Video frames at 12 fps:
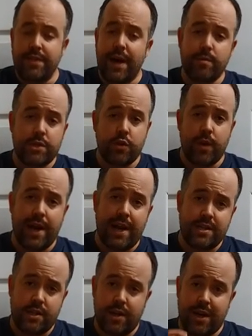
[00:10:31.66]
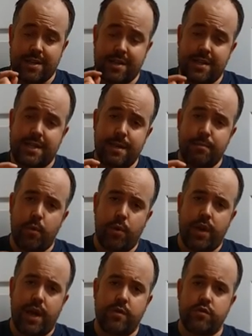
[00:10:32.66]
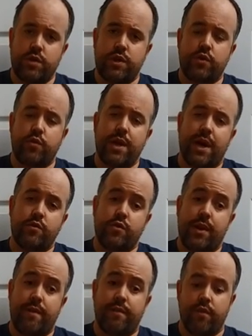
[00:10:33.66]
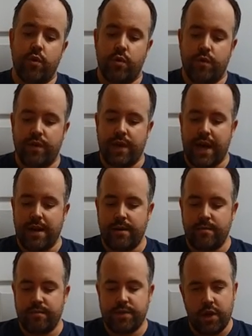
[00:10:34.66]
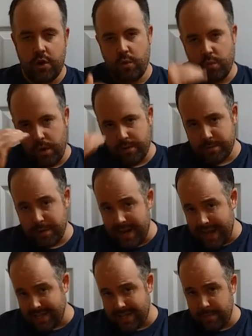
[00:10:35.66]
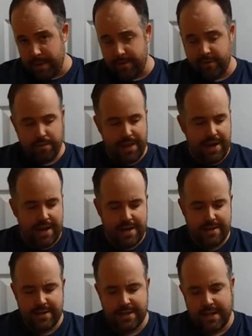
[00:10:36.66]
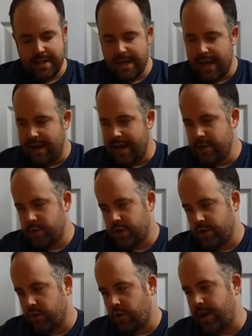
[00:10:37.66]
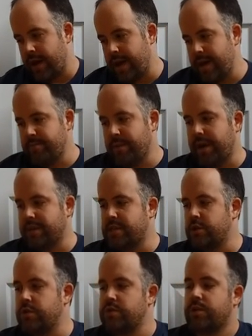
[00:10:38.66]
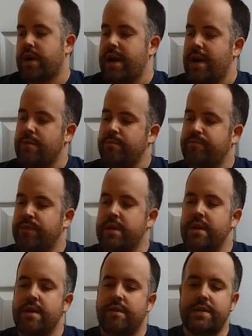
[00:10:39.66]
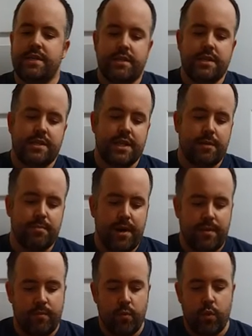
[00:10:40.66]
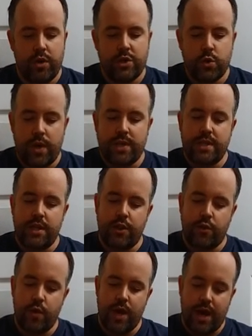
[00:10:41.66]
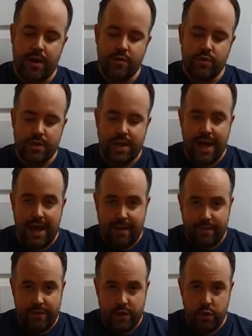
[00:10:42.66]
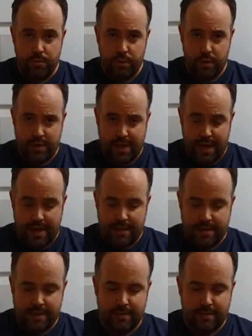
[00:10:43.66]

That was a great lens there, guys, the Sigma 100 to 300 f4 for Canon. So what was my next step up from that lens? A lens which I've got right here and I still use right now. This is the Sigma 120 300 f2.8.